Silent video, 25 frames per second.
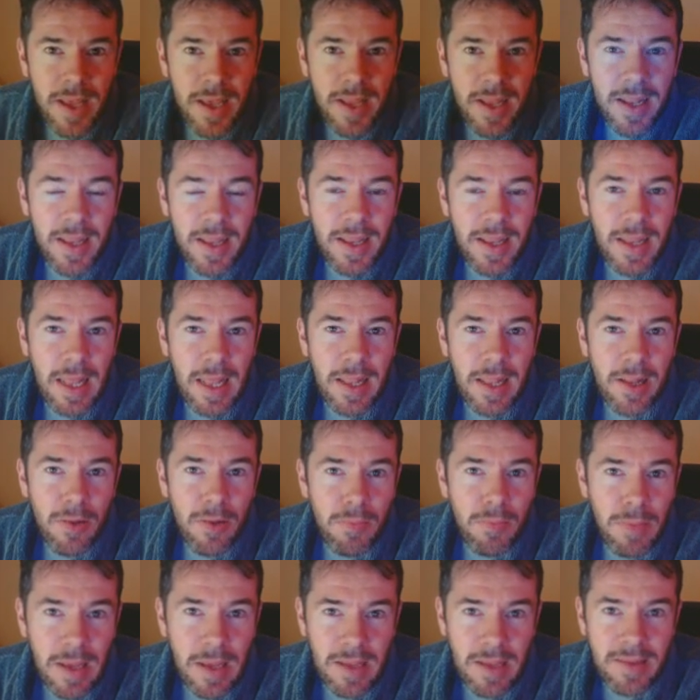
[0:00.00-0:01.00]
it in little
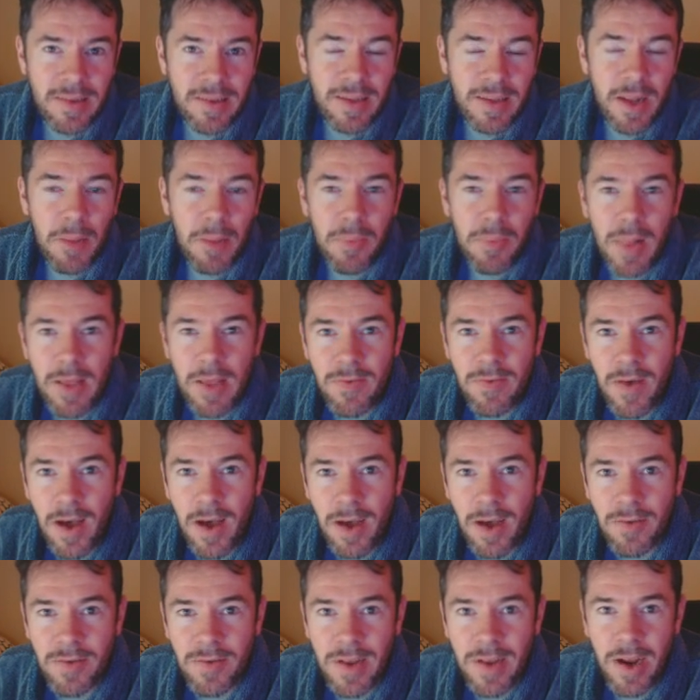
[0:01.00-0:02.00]
bits, and I'd play for
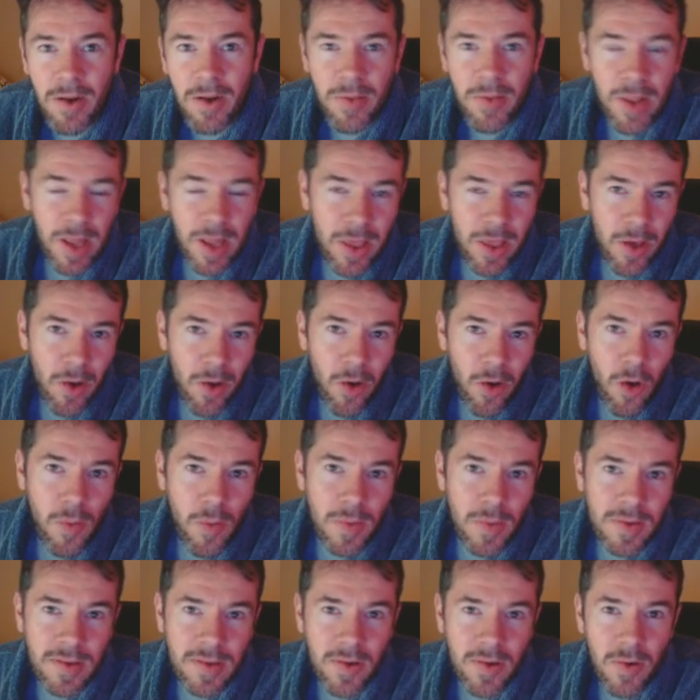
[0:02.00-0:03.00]
half an hour and then I'd go home
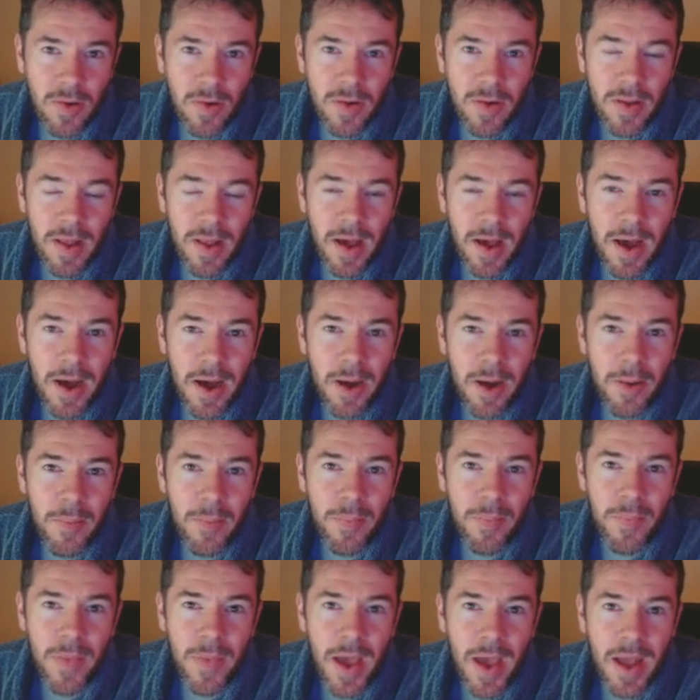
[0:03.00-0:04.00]
and so on.
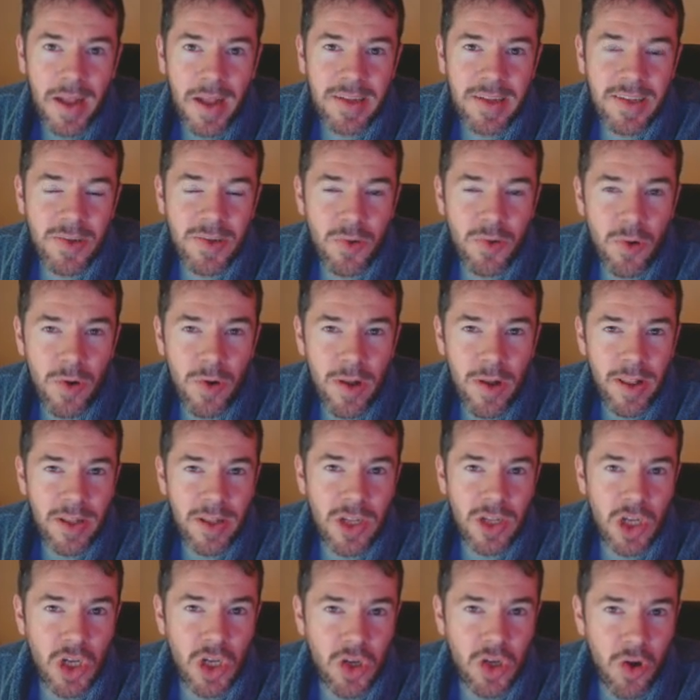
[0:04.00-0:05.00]
And I saw it in
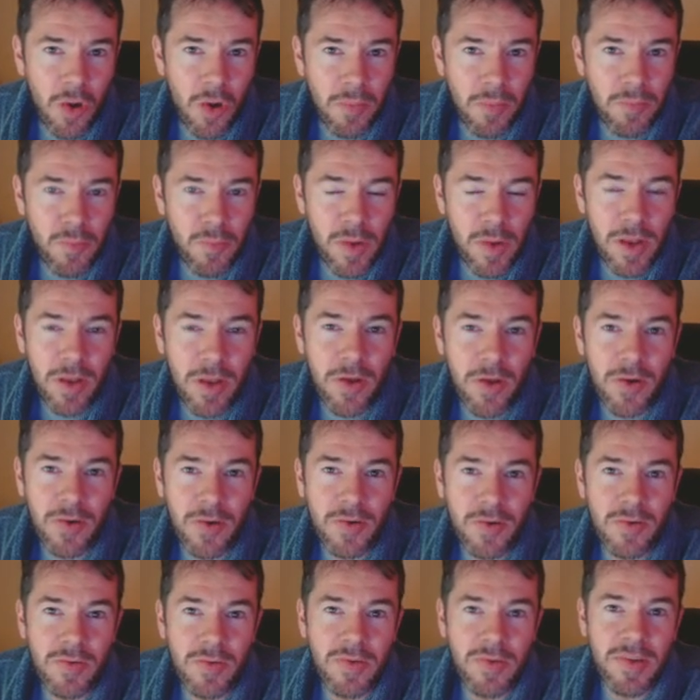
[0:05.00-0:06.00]
shop
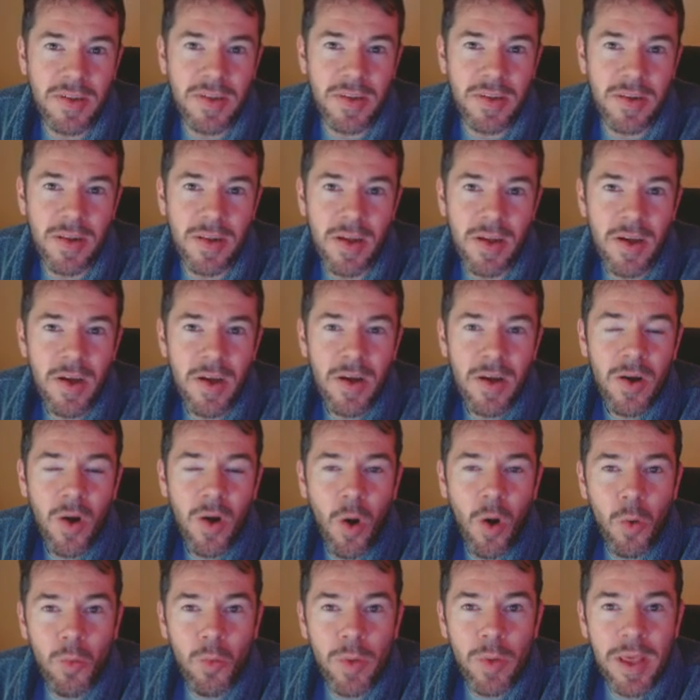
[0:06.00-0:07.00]
windows, and
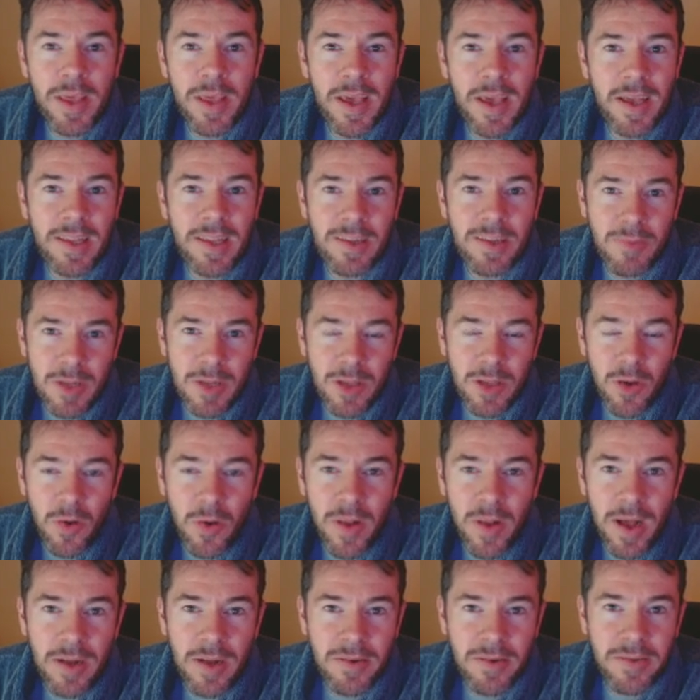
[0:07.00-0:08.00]
on weekends we'd go
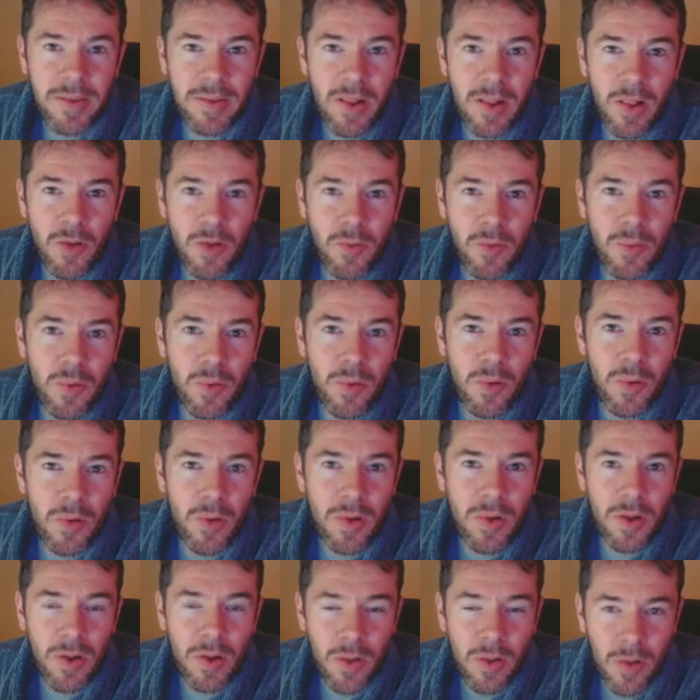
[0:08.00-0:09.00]
down to the
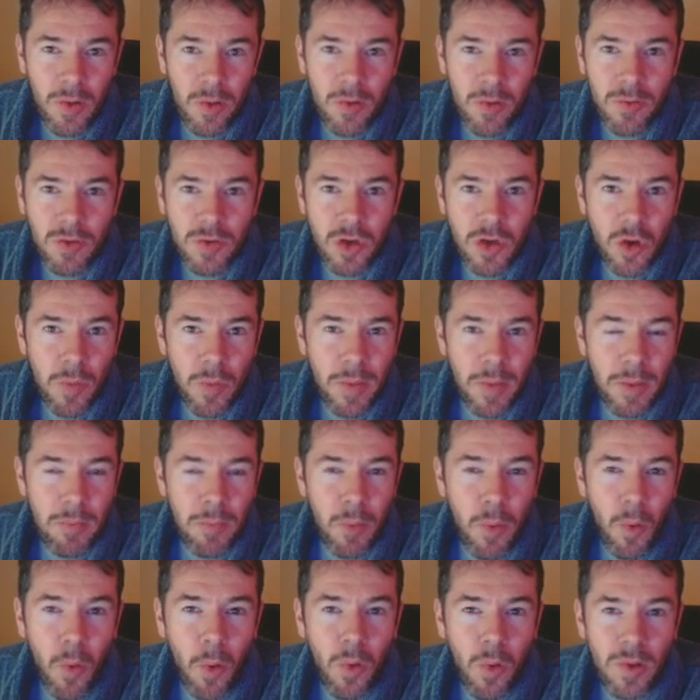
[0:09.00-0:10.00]
local shopping
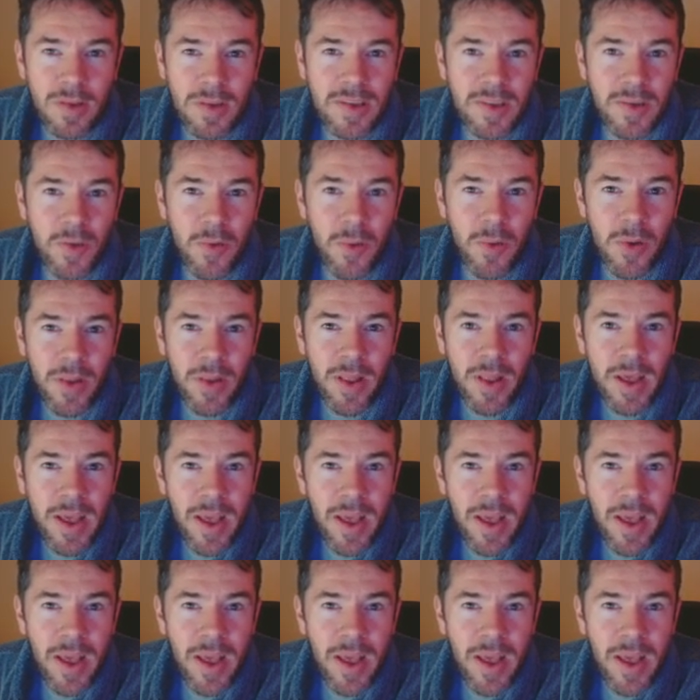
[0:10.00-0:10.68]
mall and so on,